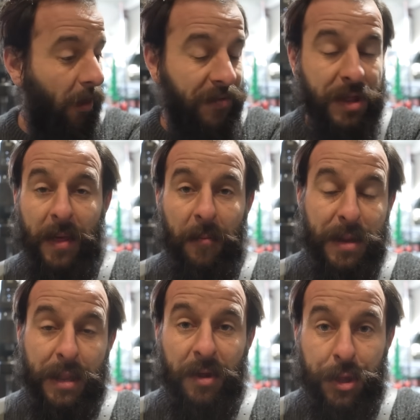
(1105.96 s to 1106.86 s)
Obviously there'll
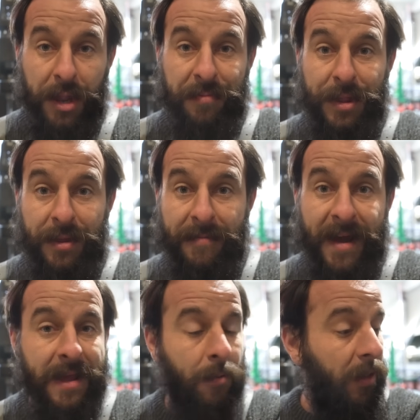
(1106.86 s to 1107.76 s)
be some adjustments to
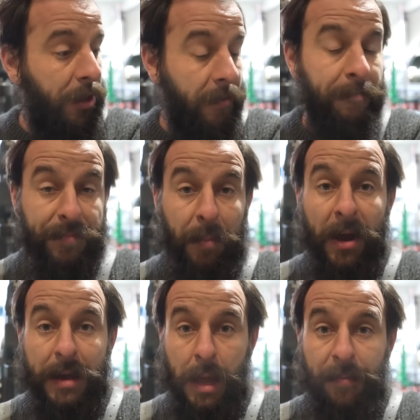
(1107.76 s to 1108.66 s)
make once the
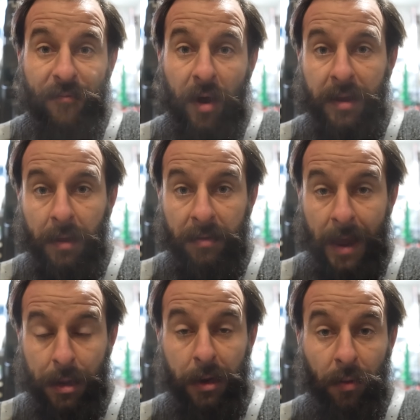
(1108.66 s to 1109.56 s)
bike is up and running and
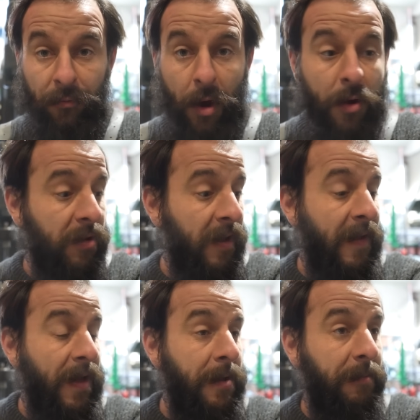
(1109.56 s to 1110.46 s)
actually on the road,
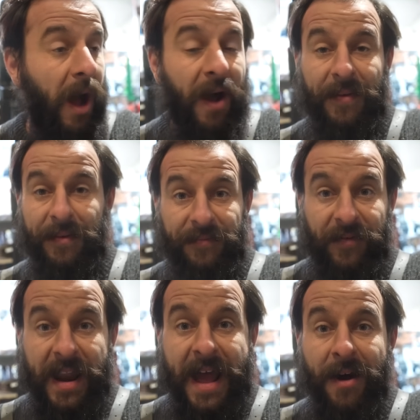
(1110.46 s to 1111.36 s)
but
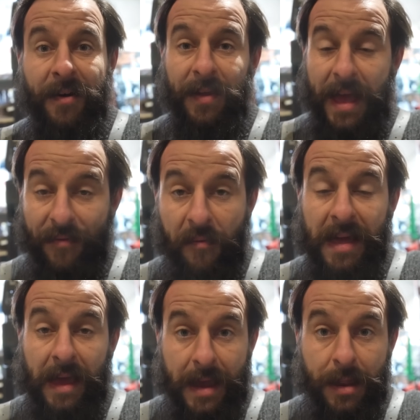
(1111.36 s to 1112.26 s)
for now
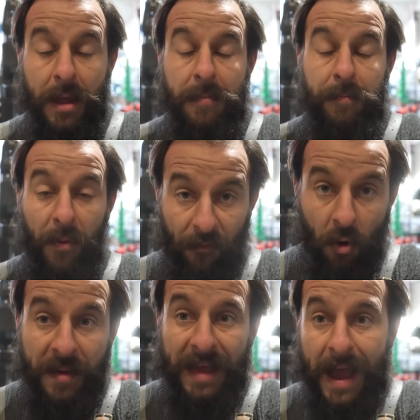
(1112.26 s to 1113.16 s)
everything is
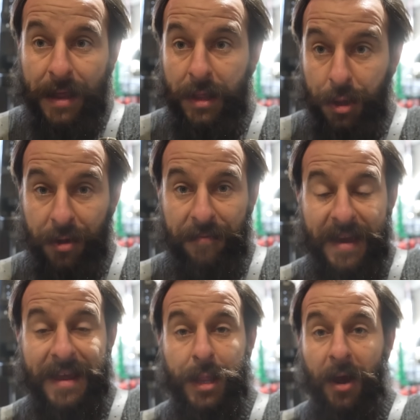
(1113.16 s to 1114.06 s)
performing as it should
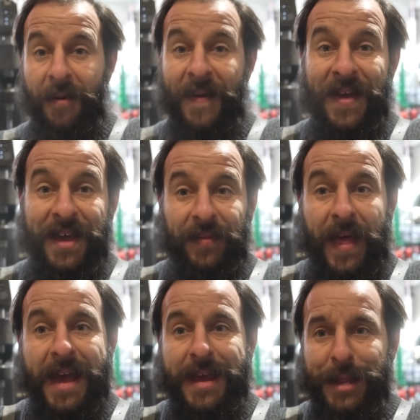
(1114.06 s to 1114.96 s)
be. So
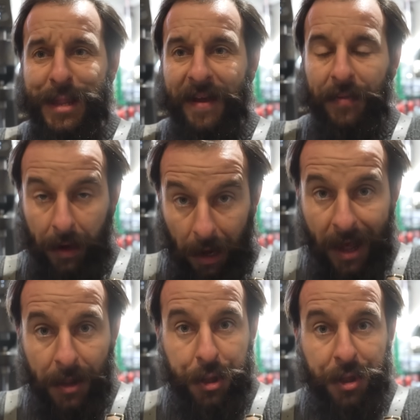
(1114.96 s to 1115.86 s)
that is the
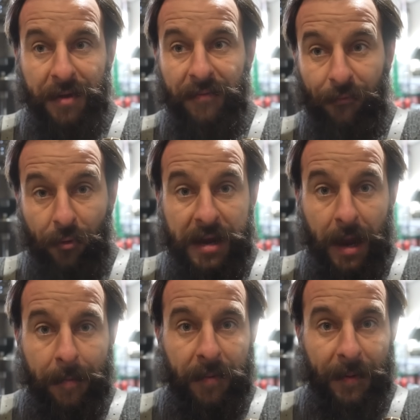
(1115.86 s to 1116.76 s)
clutch freed
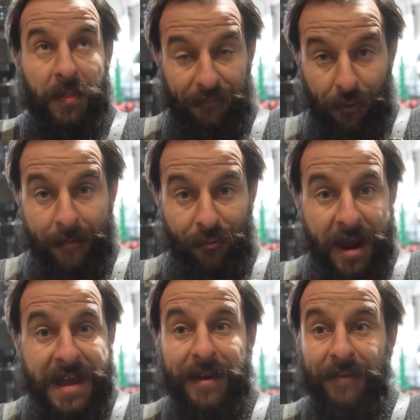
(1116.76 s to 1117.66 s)
up, the front
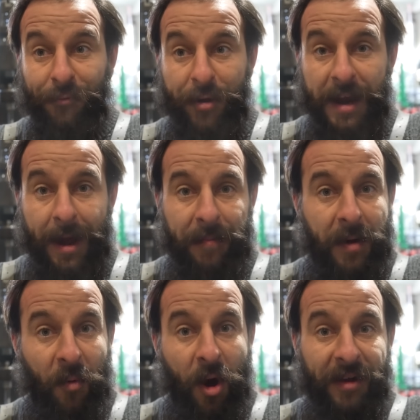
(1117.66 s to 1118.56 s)
brake freed up
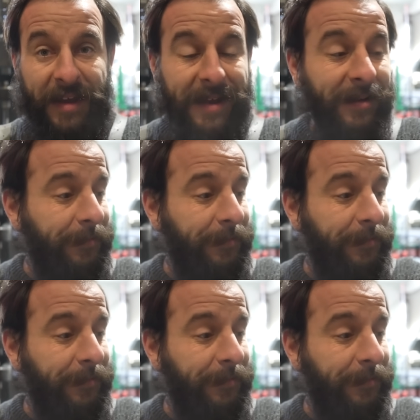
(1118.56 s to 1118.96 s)
and working.